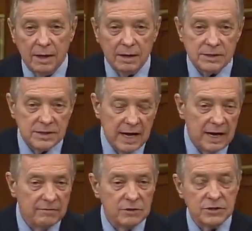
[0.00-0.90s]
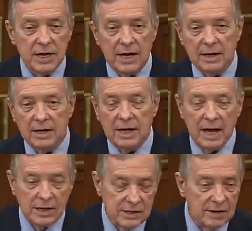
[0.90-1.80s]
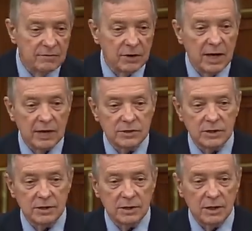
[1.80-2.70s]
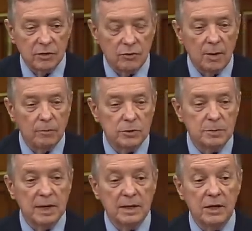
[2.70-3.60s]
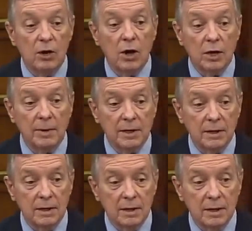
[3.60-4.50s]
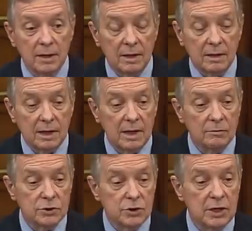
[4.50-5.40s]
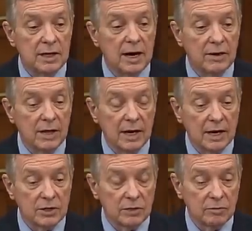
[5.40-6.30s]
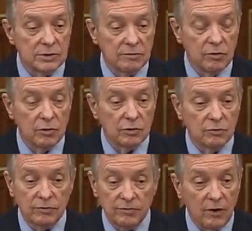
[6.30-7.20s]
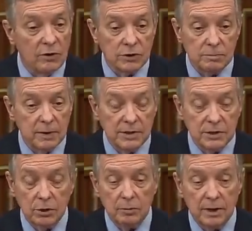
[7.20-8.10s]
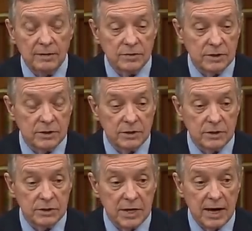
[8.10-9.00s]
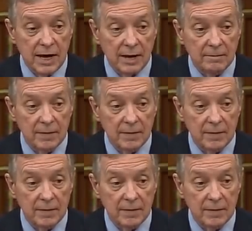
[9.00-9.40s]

State after state, case after case, Trump was making the argument that he was cheated out of the election, which of course was false, but he still believes it to this day.